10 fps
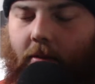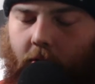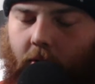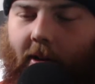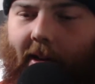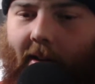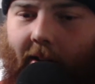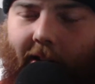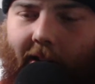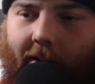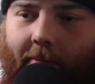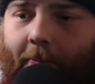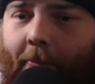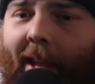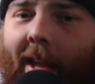story, and
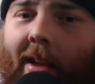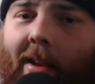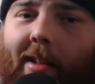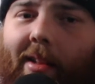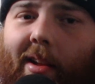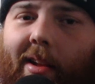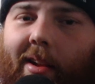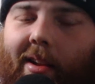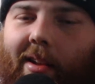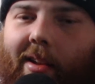then